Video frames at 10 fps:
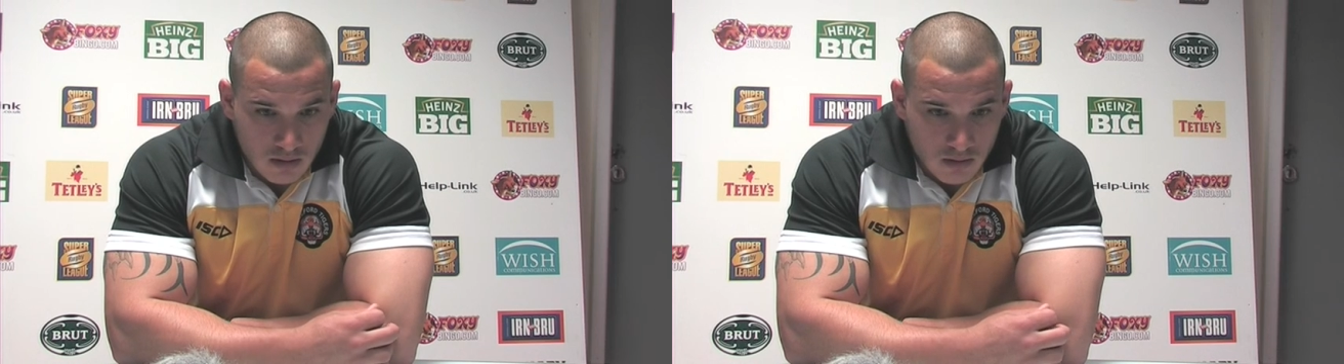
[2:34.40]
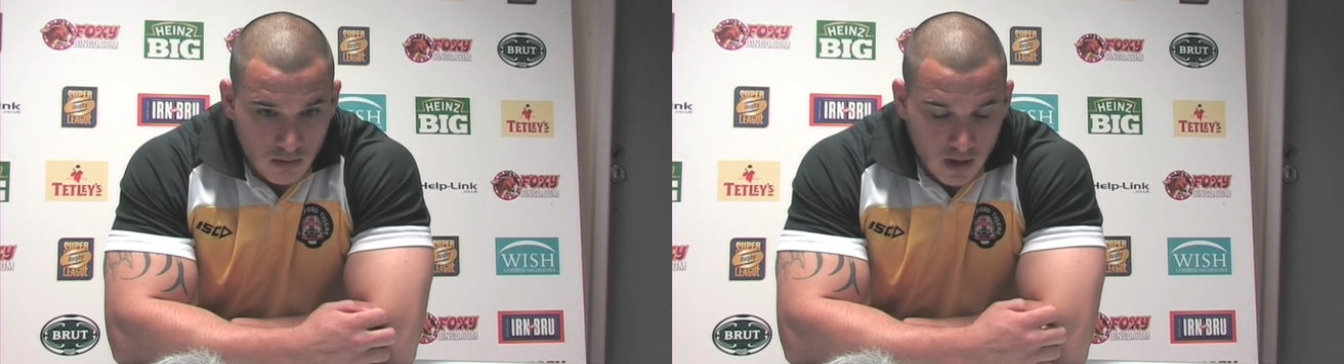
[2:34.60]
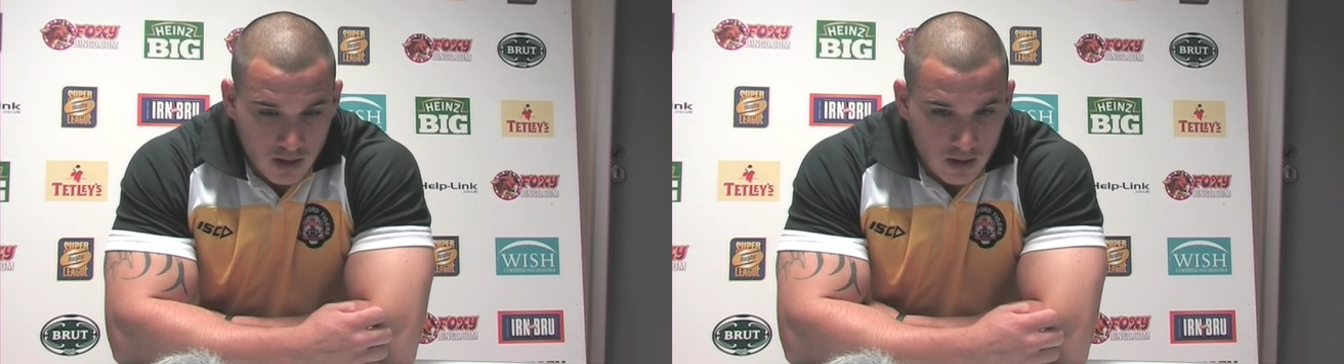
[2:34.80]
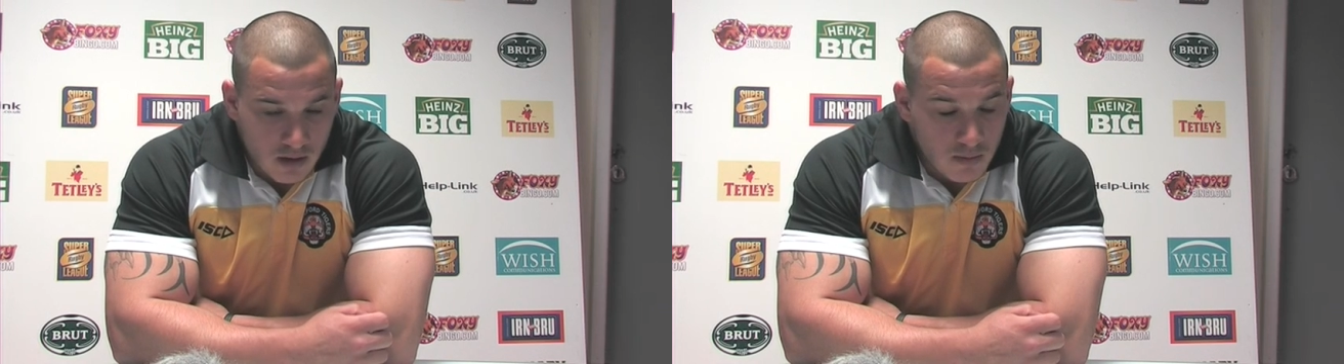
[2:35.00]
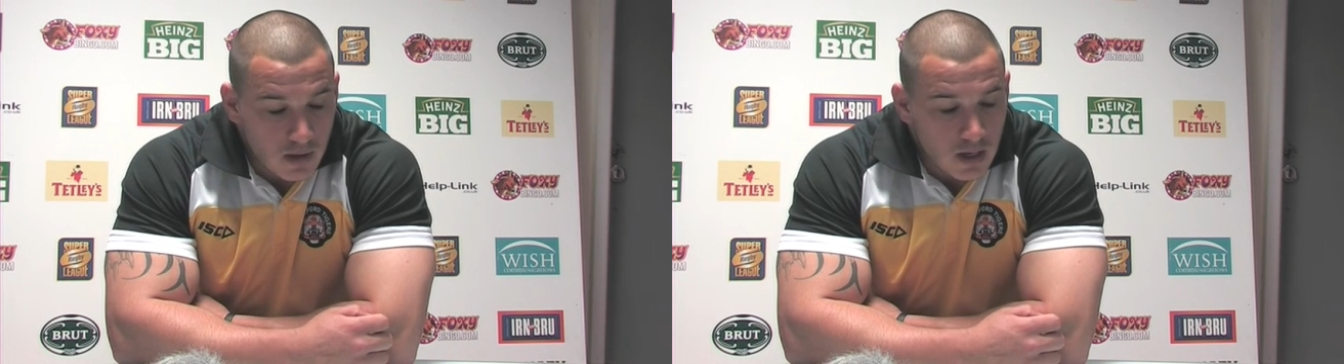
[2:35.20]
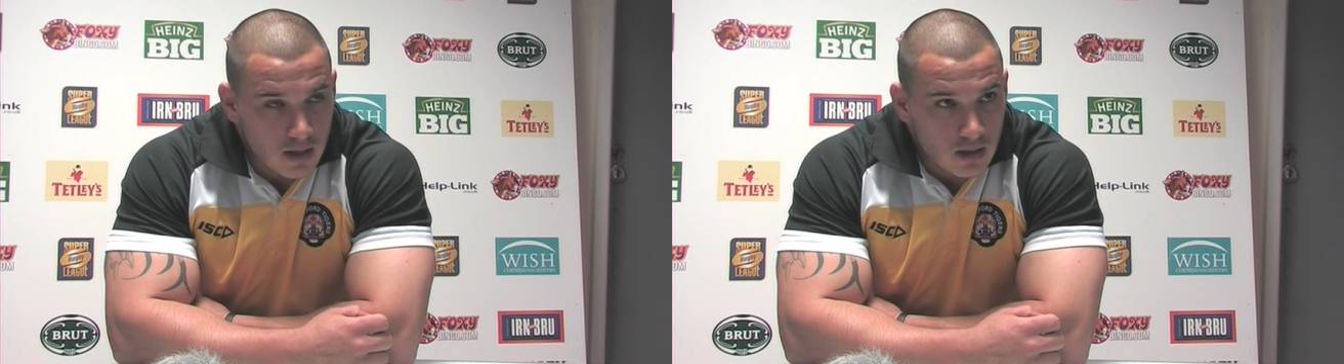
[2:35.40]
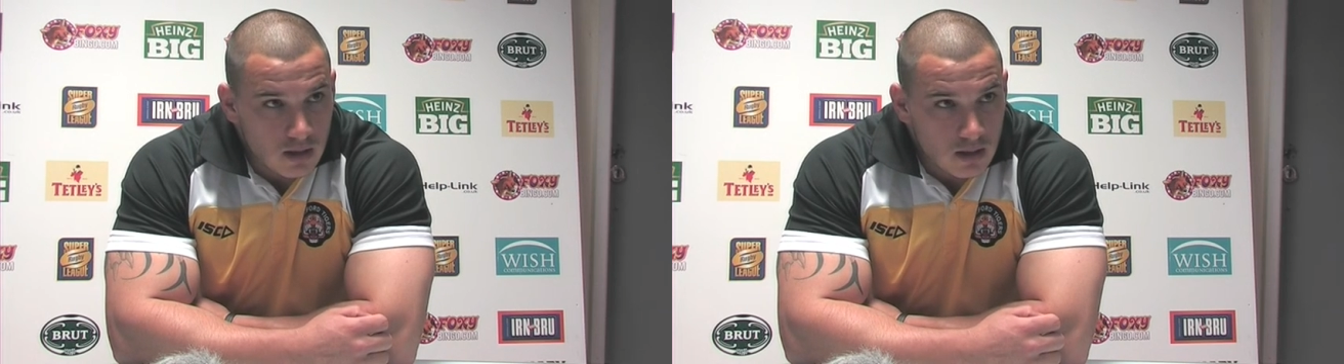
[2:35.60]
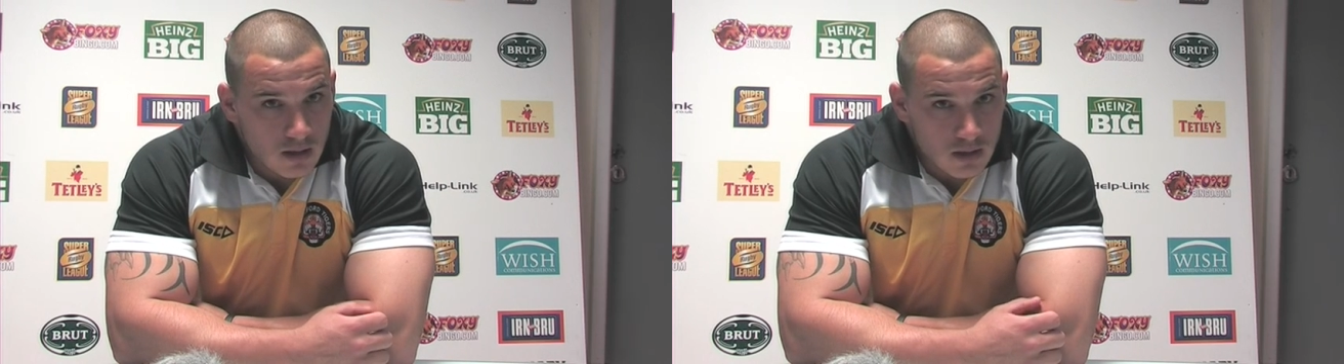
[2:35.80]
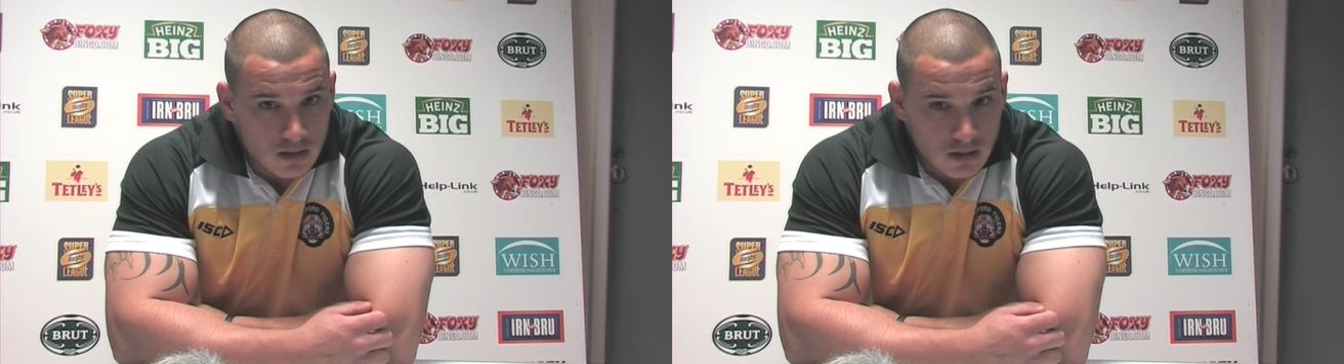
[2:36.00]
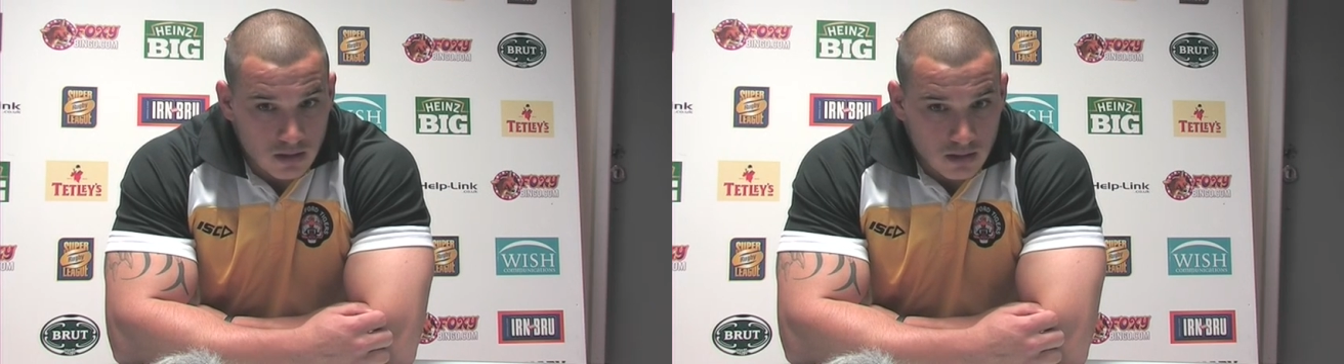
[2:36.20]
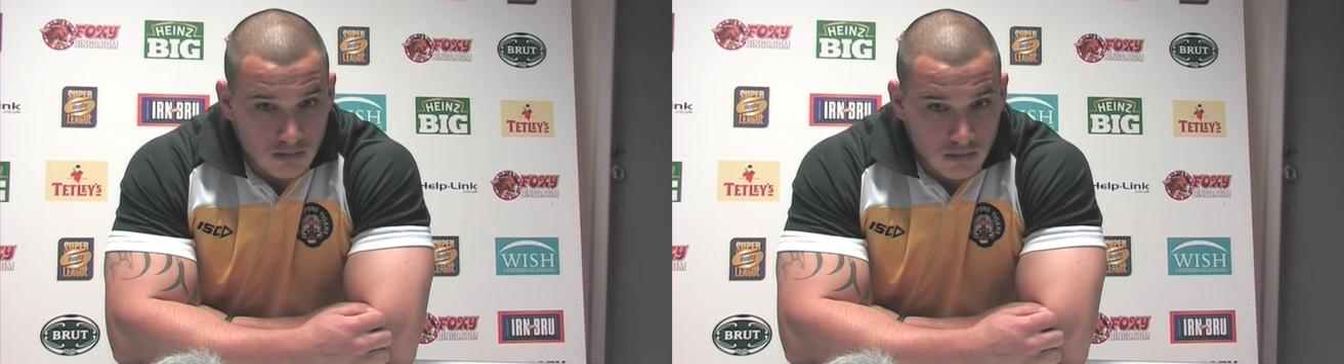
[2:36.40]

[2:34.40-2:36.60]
the way that I play. It's just